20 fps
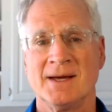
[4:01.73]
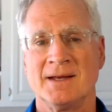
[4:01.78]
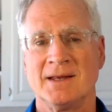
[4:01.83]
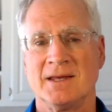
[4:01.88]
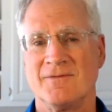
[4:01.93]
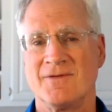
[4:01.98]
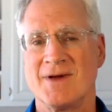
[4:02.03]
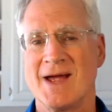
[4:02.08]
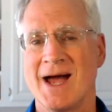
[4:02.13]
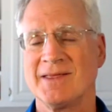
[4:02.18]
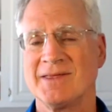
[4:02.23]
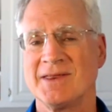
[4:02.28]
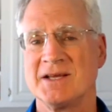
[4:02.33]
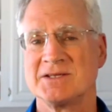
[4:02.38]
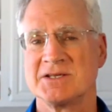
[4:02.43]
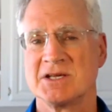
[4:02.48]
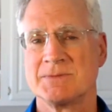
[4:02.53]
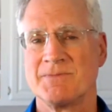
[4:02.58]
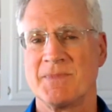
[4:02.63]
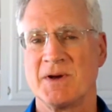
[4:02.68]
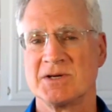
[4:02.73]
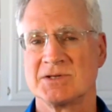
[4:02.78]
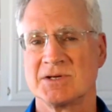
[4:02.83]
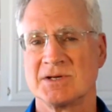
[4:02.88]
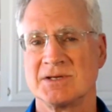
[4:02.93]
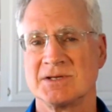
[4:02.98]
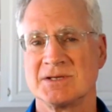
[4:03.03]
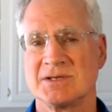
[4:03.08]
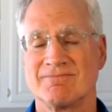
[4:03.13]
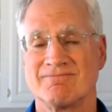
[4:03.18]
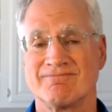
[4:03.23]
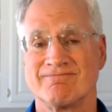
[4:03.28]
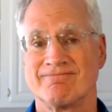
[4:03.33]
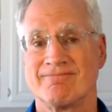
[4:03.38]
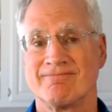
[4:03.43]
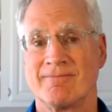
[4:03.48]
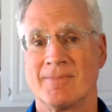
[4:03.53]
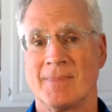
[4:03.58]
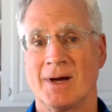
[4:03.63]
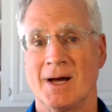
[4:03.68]
You've got these suspicions.
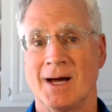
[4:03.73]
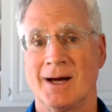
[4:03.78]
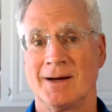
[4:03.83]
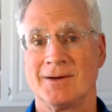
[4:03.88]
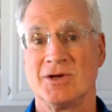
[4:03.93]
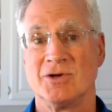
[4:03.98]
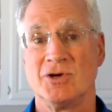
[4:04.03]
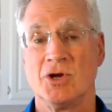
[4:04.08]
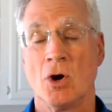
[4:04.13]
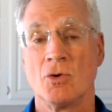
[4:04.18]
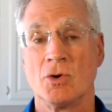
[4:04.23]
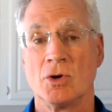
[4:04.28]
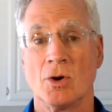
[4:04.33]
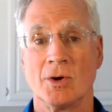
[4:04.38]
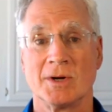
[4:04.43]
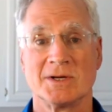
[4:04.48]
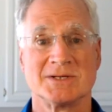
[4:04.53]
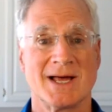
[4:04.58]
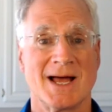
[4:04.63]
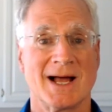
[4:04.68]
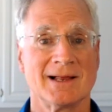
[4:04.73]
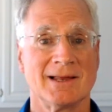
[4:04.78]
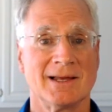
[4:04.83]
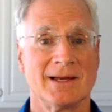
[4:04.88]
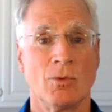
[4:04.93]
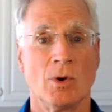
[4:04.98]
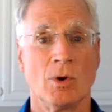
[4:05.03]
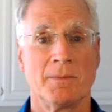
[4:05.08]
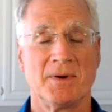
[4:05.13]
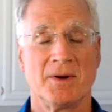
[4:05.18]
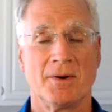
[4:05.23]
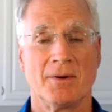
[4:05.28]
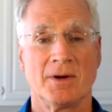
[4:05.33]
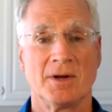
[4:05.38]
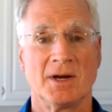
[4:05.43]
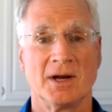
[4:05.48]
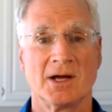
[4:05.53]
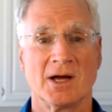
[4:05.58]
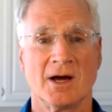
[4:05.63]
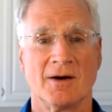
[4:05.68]
You don't know exactly what
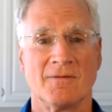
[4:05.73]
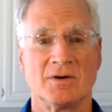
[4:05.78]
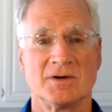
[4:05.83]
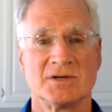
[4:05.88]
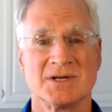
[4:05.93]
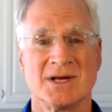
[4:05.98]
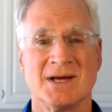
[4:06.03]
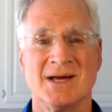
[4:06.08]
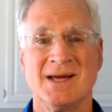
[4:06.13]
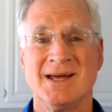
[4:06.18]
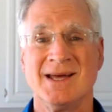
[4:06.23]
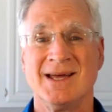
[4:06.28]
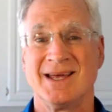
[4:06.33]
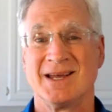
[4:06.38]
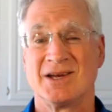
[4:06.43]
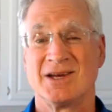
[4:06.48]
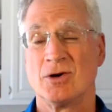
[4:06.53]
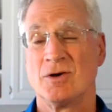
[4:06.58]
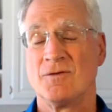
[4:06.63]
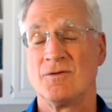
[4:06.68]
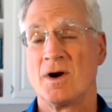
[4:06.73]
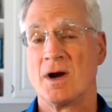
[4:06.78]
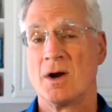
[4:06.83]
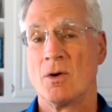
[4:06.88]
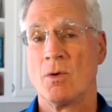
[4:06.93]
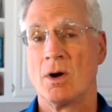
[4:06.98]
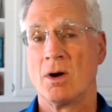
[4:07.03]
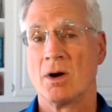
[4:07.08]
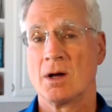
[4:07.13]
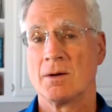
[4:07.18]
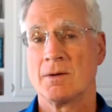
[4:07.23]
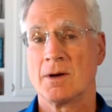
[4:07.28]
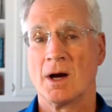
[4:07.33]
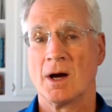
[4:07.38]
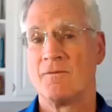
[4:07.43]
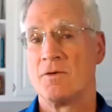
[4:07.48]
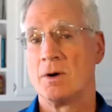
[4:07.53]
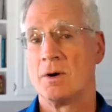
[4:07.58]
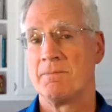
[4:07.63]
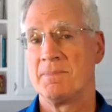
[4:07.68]
period it covers. It could very well
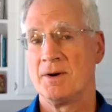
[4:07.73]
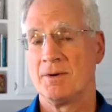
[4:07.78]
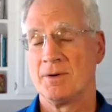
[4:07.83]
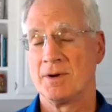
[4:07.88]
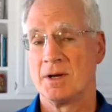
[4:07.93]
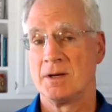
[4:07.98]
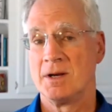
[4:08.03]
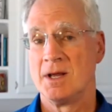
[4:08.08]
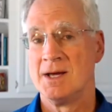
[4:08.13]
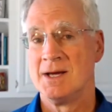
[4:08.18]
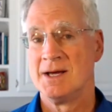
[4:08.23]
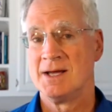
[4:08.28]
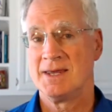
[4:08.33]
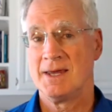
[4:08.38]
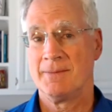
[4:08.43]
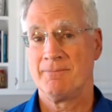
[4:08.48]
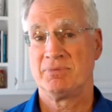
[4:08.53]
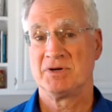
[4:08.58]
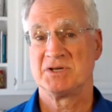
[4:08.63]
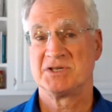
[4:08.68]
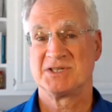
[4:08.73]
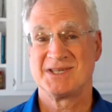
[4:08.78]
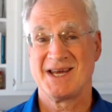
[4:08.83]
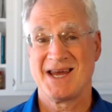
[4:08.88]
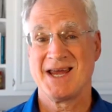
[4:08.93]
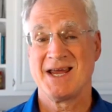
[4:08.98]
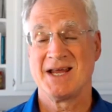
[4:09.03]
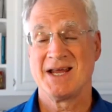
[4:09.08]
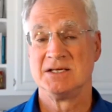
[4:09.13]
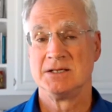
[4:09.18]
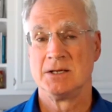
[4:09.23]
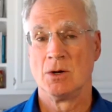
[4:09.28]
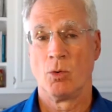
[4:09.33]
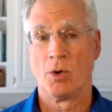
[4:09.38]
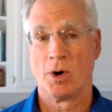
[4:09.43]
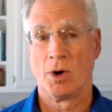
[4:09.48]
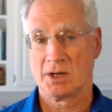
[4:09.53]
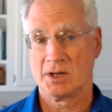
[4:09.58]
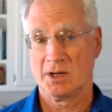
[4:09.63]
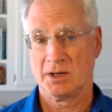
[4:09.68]
cover a period that precedes the
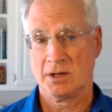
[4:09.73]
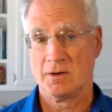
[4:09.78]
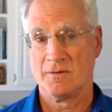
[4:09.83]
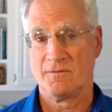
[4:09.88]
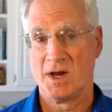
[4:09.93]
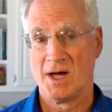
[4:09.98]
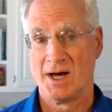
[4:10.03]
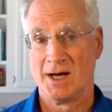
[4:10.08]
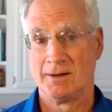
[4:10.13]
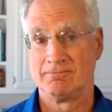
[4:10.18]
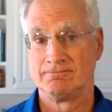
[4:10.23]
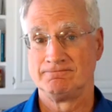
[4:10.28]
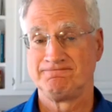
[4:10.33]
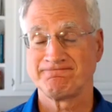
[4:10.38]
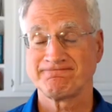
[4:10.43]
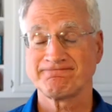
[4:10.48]
work that you've done.